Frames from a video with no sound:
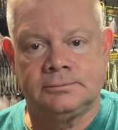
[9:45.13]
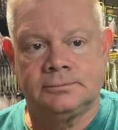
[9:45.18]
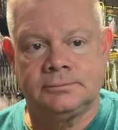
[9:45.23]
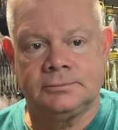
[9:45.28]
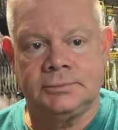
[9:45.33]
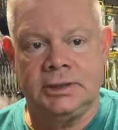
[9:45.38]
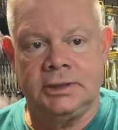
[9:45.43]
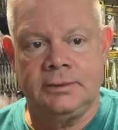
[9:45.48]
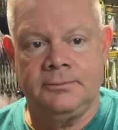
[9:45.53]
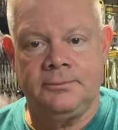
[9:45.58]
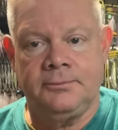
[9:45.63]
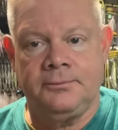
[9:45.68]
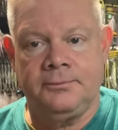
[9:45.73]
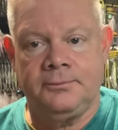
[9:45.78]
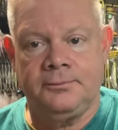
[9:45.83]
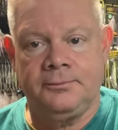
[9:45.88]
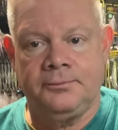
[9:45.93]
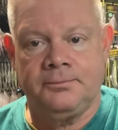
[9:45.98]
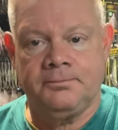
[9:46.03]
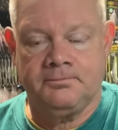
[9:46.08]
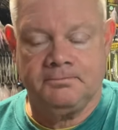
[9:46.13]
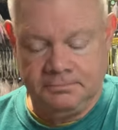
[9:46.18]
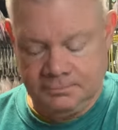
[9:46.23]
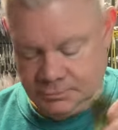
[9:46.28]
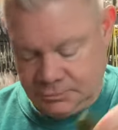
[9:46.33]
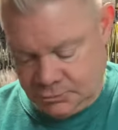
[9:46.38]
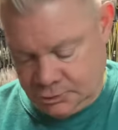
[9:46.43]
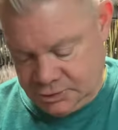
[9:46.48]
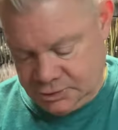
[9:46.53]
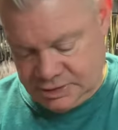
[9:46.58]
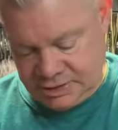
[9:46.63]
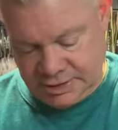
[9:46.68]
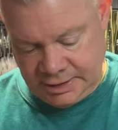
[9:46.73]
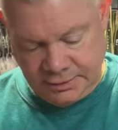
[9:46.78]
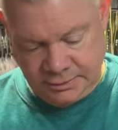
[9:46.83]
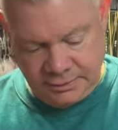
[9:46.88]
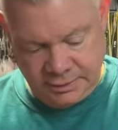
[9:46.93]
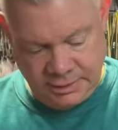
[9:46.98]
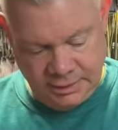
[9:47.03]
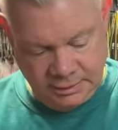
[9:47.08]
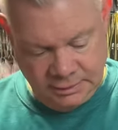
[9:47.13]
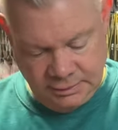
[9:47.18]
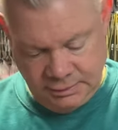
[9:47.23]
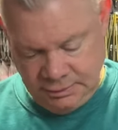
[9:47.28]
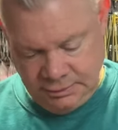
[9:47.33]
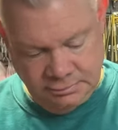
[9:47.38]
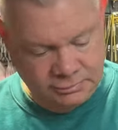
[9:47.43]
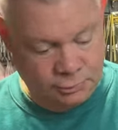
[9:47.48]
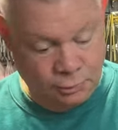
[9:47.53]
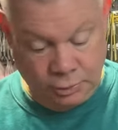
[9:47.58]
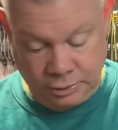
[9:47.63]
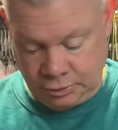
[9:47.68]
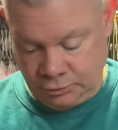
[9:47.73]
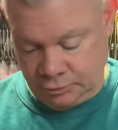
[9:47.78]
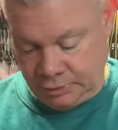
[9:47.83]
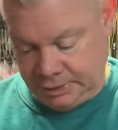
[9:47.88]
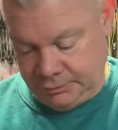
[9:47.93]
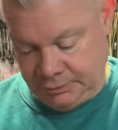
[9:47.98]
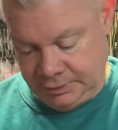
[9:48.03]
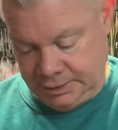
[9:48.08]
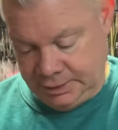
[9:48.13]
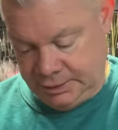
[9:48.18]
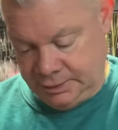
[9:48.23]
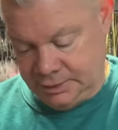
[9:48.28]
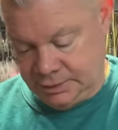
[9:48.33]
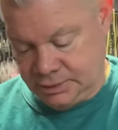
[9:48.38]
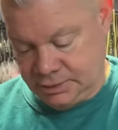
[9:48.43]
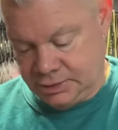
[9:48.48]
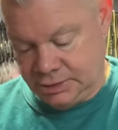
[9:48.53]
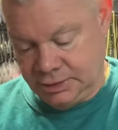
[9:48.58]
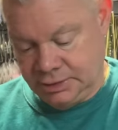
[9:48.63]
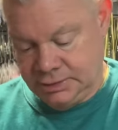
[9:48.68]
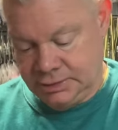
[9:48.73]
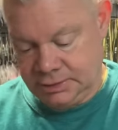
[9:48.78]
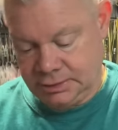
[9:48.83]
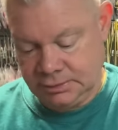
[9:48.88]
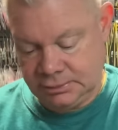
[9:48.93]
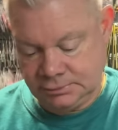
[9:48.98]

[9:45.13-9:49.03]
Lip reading: But good standard color, would work great with any of these jigs.